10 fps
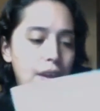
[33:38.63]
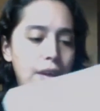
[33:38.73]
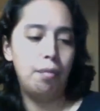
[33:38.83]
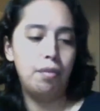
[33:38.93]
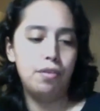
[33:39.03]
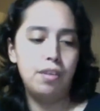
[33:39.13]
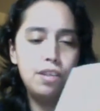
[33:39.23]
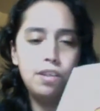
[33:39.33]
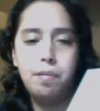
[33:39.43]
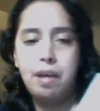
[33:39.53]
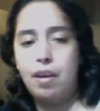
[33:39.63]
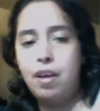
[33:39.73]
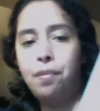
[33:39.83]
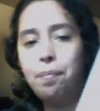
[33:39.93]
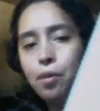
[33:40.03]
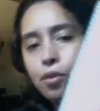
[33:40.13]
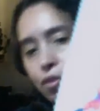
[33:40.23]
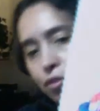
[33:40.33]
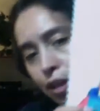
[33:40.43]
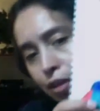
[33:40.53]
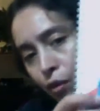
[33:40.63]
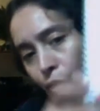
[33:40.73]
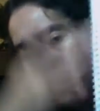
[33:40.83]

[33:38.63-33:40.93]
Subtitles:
What's the nice thing about his books is that they're all